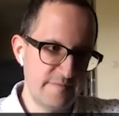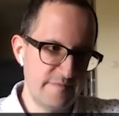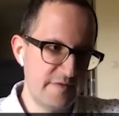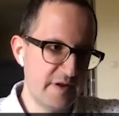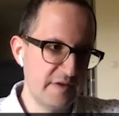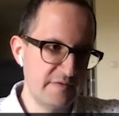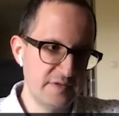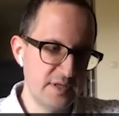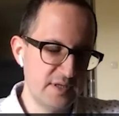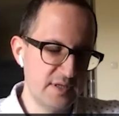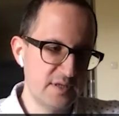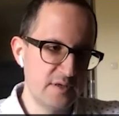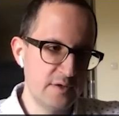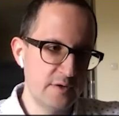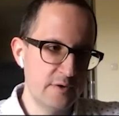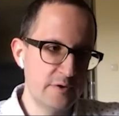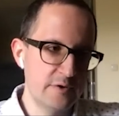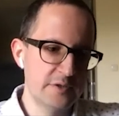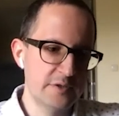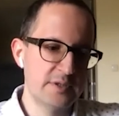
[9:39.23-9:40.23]
5-6
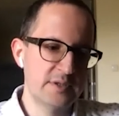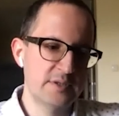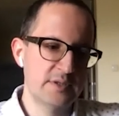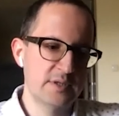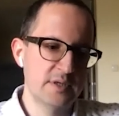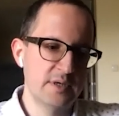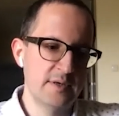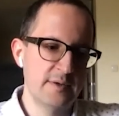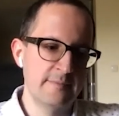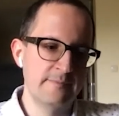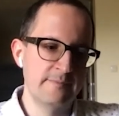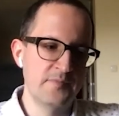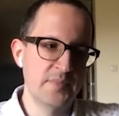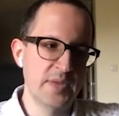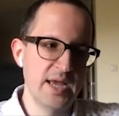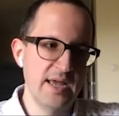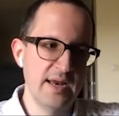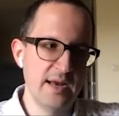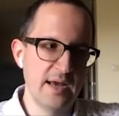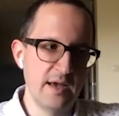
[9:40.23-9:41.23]
years,
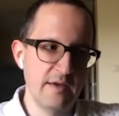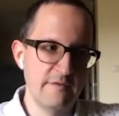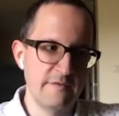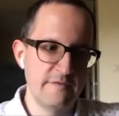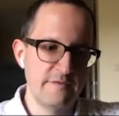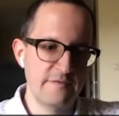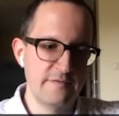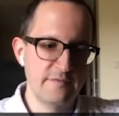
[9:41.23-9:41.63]
and I've